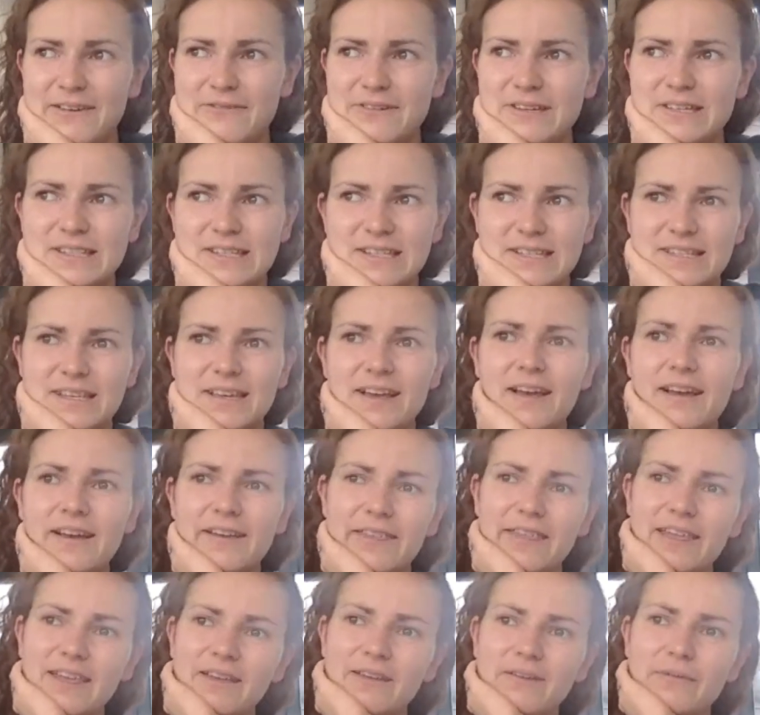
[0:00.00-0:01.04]
is this,
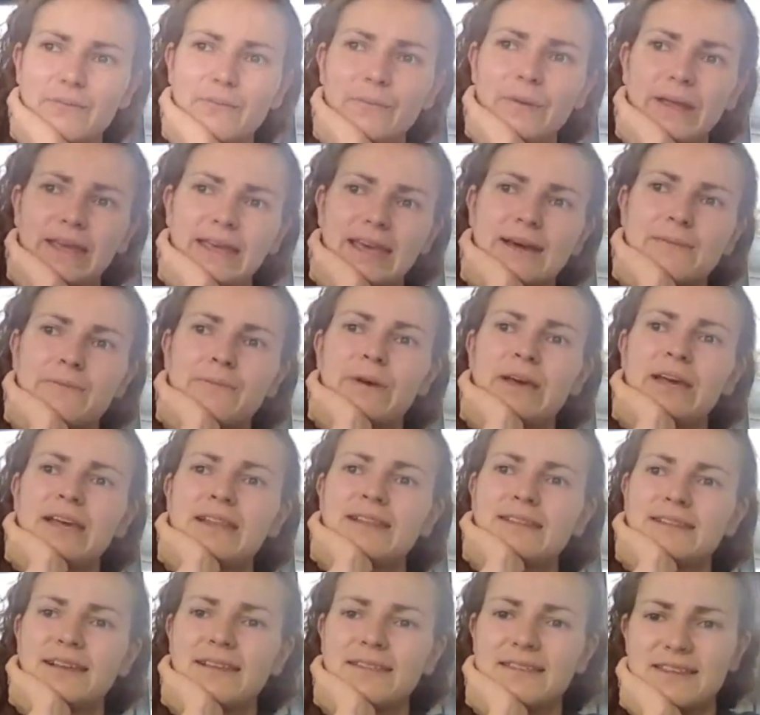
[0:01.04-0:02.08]
I think like
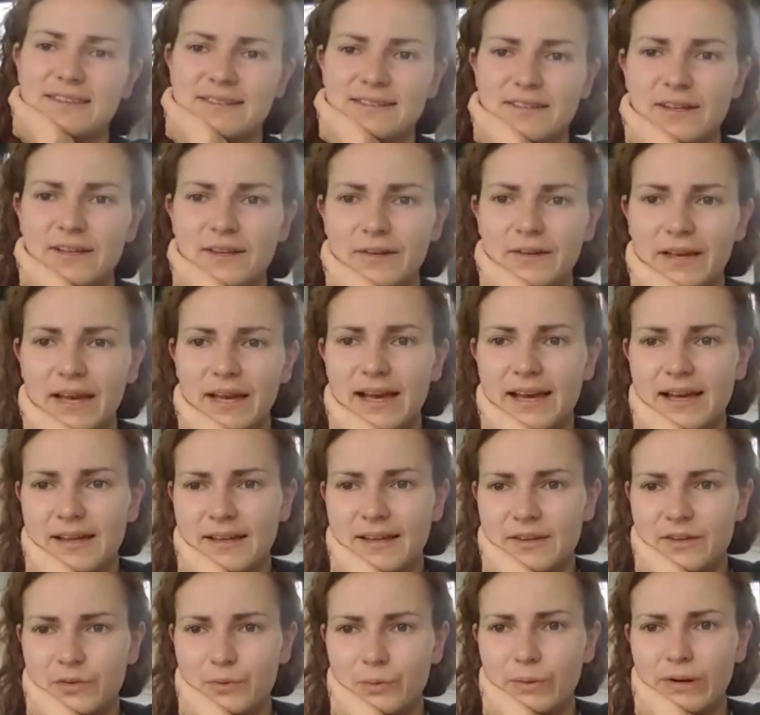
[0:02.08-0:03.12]
campaigns like This Girl
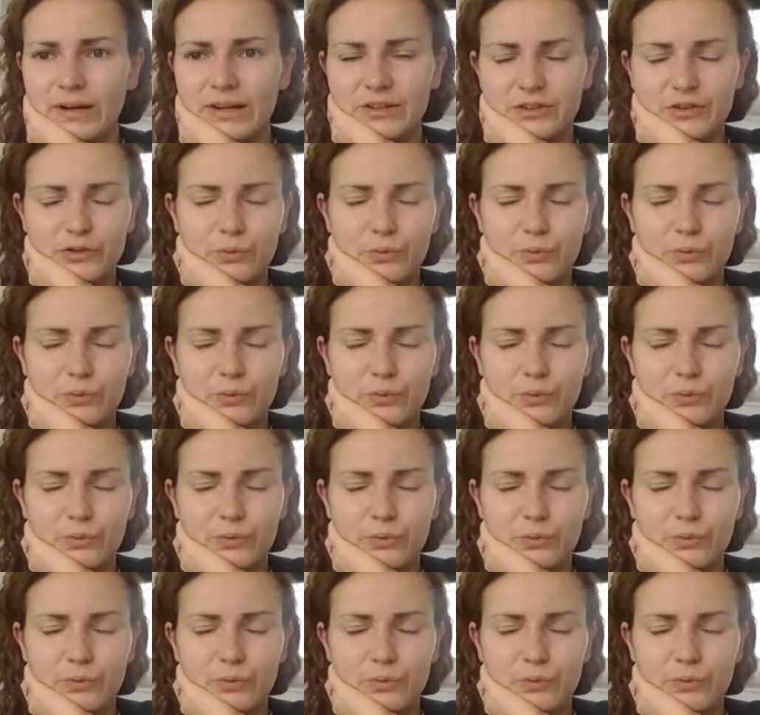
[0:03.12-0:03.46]
Can as well, just